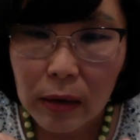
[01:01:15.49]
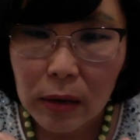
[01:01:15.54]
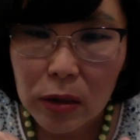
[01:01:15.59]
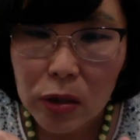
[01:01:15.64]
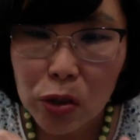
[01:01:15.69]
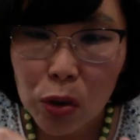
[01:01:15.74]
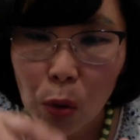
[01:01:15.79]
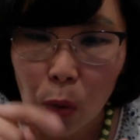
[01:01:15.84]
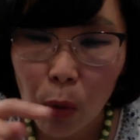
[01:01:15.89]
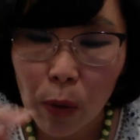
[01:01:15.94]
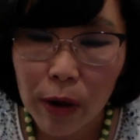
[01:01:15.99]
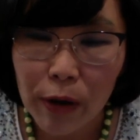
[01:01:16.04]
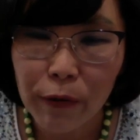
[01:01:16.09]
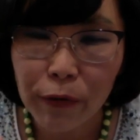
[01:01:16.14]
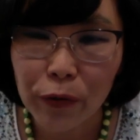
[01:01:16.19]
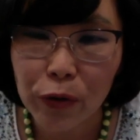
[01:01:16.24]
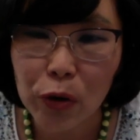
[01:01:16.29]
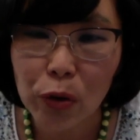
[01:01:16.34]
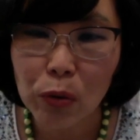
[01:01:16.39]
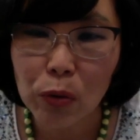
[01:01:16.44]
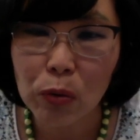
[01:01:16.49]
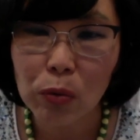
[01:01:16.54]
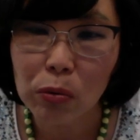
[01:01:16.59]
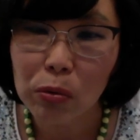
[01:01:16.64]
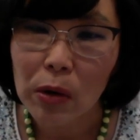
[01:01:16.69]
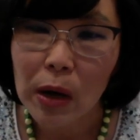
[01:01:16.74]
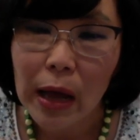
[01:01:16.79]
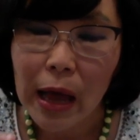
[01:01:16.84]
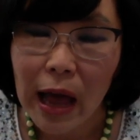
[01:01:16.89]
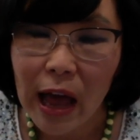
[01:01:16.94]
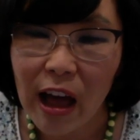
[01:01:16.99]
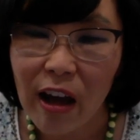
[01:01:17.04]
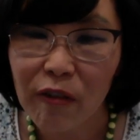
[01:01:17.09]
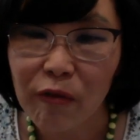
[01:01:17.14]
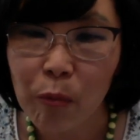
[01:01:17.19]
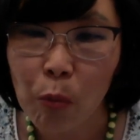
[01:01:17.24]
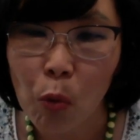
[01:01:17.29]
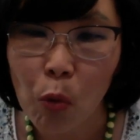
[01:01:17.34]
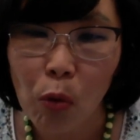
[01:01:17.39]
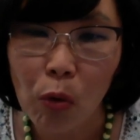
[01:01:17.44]
So if you have
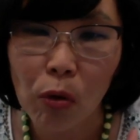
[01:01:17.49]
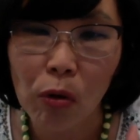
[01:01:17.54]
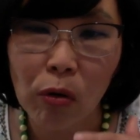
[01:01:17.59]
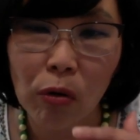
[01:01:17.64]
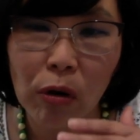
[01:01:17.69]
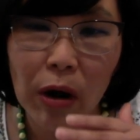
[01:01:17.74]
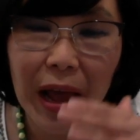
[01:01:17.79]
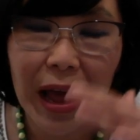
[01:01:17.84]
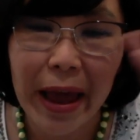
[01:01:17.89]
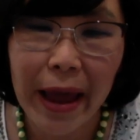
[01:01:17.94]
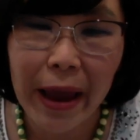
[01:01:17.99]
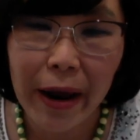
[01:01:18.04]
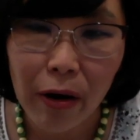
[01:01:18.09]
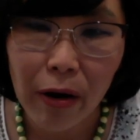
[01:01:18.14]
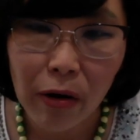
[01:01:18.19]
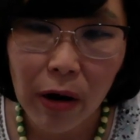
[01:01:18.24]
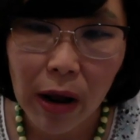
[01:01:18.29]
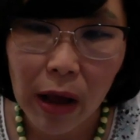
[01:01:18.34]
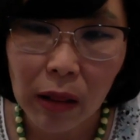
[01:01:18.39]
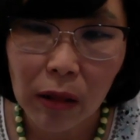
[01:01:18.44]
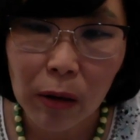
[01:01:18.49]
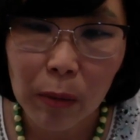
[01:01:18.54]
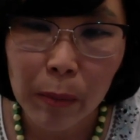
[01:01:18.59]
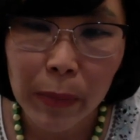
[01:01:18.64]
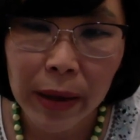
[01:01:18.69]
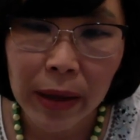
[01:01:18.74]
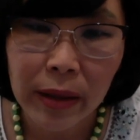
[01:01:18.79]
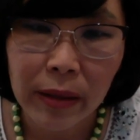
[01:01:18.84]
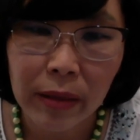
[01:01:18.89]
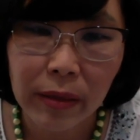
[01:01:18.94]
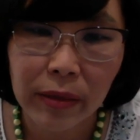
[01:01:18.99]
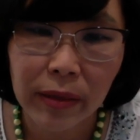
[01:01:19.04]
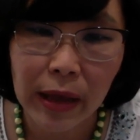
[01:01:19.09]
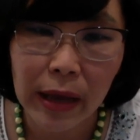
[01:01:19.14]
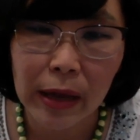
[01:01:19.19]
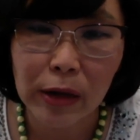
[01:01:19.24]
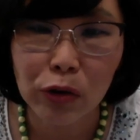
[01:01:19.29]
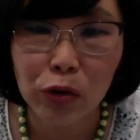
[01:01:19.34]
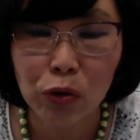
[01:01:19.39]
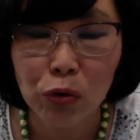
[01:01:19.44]
more air element,
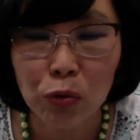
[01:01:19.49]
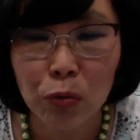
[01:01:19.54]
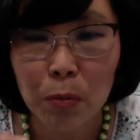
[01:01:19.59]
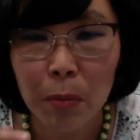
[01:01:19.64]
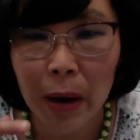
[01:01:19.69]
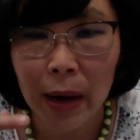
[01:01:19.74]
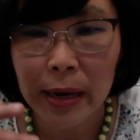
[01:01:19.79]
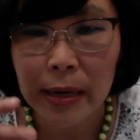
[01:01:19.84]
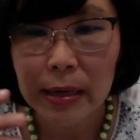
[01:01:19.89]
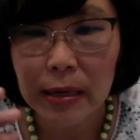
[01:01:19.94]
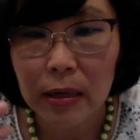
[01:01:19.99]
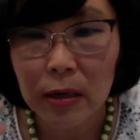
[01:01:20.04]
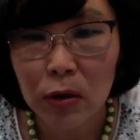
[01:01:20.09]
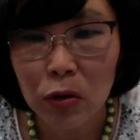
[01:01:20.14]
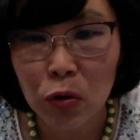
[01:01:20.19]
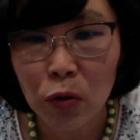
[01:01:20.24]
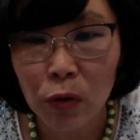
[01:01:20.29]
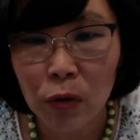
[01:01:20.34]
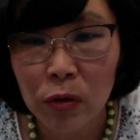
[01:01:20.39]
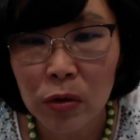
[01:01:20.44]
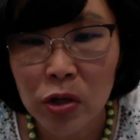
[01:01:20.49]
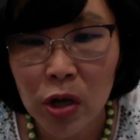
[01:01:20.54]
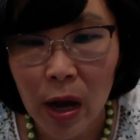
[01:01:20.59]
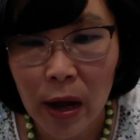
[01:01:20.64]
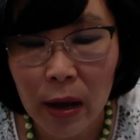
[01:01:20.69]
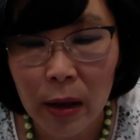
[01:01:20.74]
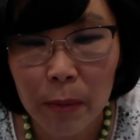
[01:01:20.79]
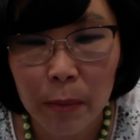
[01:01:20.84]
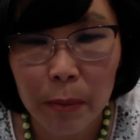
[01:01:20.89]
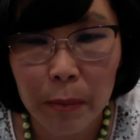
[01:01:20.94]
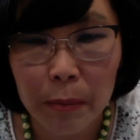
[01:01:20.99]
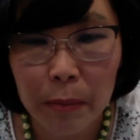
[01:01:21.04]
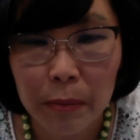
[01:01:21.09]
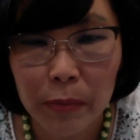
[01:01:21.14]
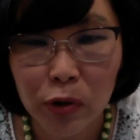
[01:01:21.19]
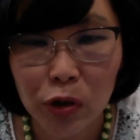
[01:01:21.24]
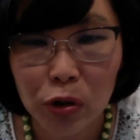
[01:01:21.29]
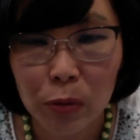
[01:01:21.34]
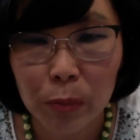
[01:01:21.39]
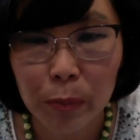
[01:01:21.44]
then your diet
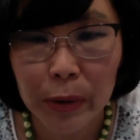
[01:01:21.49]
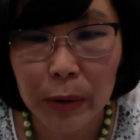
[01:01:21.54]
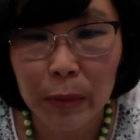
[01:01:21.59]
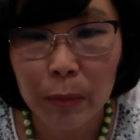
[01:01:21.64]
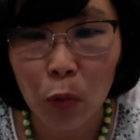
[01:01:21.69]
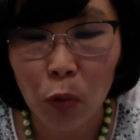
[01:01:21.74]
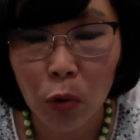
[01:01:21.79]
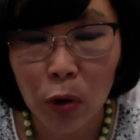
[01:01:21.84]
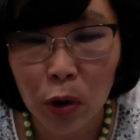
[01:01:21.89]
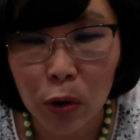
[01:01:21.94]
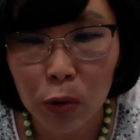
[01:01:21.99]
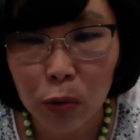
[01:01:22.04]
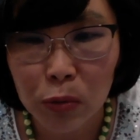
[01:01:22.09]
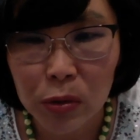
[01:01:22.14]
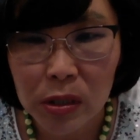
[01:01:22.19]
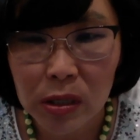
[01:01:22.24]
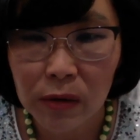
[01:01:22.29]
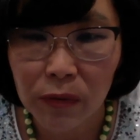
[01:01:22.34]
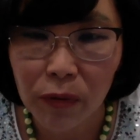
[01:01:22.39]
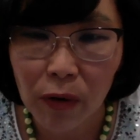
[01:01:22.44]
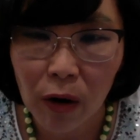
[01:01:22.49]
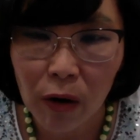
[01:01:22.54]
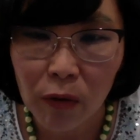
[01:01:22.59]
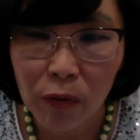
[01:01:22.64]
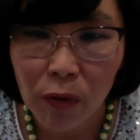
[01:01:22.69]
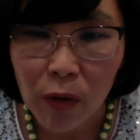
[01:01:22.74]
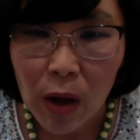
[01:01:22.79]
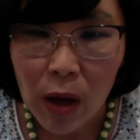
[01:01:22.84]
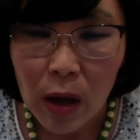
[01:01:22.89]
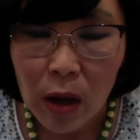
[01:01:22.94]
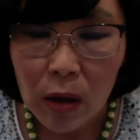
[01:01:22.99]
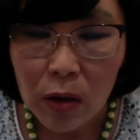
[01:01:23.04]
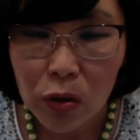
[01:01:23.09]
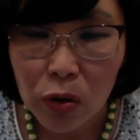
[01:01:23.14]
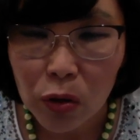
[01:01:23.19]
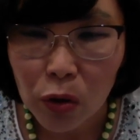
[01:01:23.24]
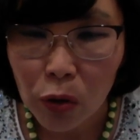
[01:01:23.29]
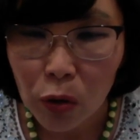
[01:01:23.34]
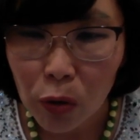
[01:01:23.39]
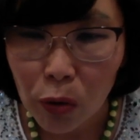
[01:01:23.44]
should be more inclusive of,
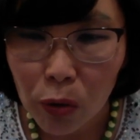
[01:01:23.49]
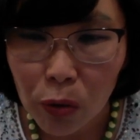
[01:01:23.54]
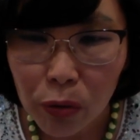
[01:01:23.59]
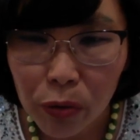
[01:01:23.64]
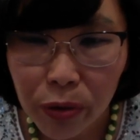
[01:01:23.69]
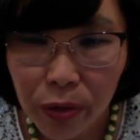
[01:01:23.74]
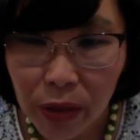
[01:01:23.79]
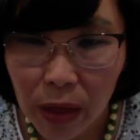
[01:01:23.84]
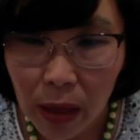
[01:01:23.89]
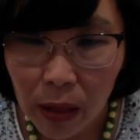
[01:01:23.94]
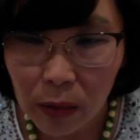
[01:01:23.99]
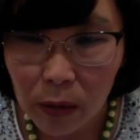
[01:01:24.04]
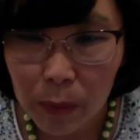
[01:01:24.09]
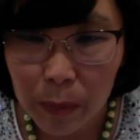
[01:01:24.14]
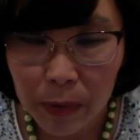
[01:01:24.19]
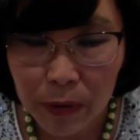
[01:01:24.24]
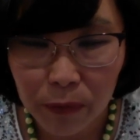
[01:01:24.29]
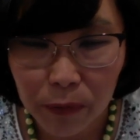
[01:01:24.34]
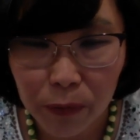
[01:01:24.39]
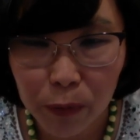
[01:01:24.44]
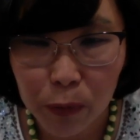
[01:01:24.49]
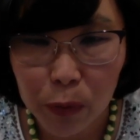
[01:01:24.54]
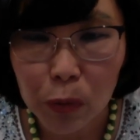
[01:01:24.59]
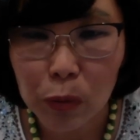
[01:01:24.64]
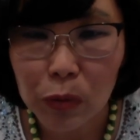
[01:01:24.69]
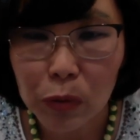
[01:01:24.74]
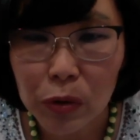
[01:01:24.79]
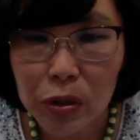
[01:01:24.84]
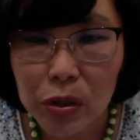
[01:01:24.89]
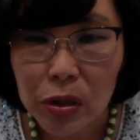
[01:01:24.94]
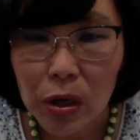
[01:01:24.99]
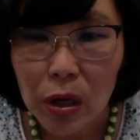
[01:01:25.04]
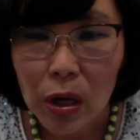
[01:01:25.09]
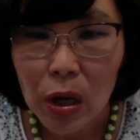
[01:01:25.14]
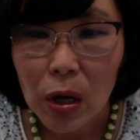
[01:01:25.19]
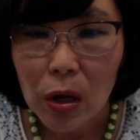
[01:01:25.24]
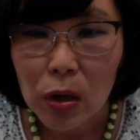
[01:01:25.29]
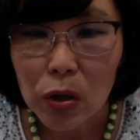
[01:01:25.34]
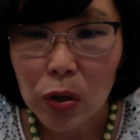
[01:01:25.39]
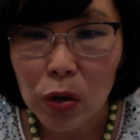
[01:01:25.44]
earth element foods,
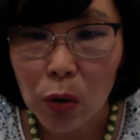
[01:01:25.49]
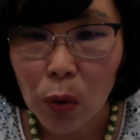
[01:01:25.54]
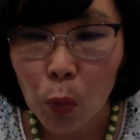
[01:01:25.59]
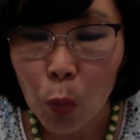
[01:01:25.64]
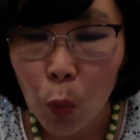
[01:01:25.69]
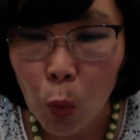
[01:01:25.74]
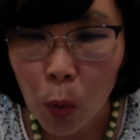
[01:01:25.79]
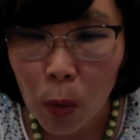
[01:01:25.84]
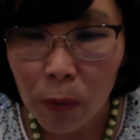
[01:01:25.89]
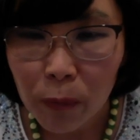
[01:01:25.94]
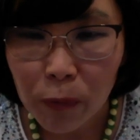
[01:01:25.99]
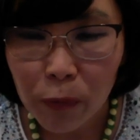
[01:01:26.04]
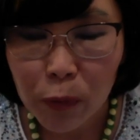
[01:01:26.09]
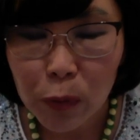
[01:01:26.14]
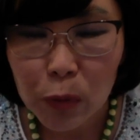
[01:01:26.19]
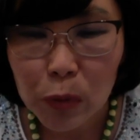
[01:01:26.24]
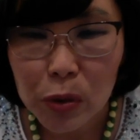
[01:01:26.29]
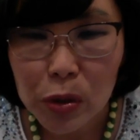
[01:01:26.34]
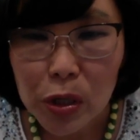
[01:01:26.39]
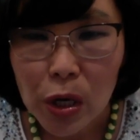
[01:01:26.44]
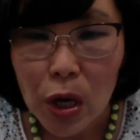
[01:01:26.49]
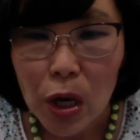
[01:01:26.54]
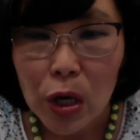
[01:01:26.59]
warm foods.